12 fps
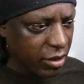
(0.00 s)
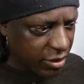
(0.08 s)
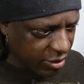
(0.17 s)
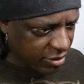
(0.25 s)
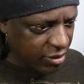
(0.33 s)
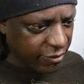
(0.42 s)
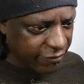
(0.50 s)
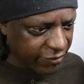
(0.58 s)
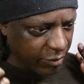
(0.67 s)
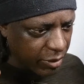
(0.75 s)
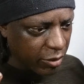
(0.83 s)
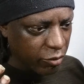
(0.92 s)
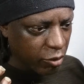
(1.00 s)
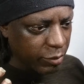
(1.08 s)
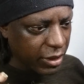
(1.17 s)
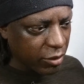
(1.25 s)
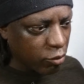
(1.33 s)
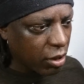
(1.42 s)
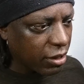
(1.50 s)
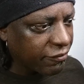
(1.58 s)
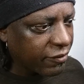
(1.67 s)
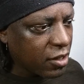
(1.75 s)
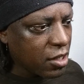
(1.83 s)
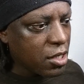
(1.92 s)
a female robot
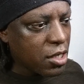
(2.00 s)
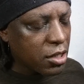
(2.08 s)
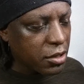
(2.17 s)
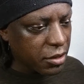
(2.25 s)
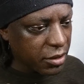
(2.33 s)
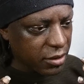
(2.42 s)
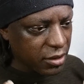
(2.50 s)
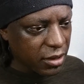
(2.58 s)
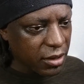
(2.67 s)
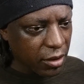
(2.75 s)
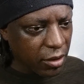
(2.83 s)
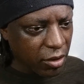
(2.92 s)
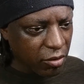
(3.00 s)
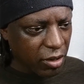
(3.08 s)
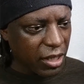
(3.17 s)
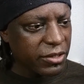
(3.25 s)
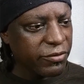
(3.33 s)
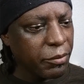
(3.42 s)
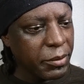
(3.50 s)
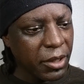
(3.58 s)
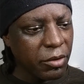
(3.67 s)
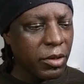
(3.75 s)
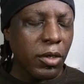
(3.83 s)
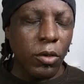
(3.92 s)
wife could sit across from
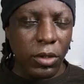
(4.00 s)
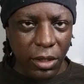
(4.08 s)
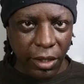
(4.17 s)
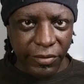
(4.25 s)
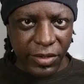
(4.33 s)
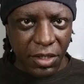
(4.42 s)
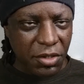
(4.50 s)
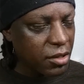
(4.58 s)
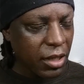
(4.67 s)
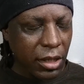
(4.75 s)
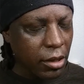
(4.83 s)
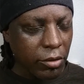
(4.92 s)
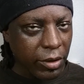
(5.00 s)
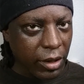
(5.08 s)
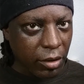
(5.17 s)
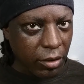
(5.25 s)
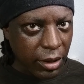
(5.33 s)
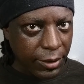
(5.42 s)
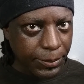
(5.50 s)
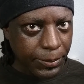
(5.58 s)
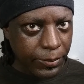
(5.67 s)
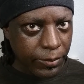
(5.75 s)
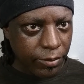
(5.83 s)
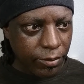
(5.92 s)
you and hold a conversation. They can already do that.
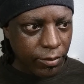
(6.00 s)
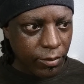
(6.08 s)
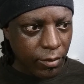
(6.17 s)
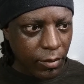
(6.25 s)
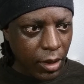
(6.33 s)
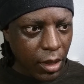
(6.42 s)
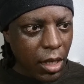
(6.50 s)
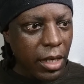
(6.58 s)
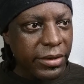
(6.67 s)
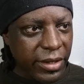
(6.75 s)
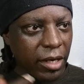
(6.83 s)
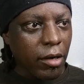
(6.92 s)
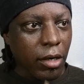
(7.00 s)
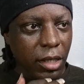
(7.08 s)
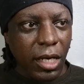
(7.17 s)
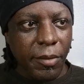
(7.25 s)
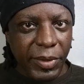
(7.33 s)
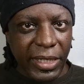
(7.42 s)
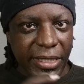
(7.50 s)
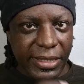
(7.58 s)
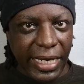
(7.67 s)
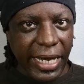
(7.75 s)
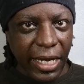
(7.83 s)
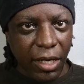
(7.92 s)
There are companies
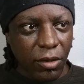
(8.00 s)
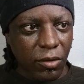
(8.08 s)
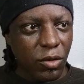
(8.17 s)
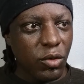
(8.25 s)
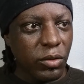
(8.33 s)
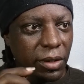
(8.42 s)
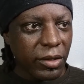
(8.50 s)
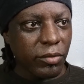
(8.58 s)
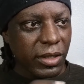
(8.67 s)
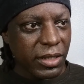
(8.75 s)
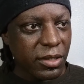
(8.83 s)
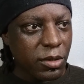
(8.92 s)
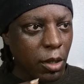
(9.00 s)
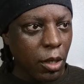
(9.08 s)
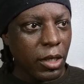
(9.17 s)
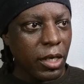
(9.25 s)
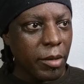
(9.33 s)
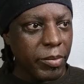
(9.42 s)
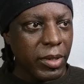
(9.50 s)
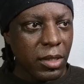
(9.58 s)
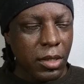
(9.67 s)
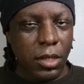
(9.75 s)
now who literally start up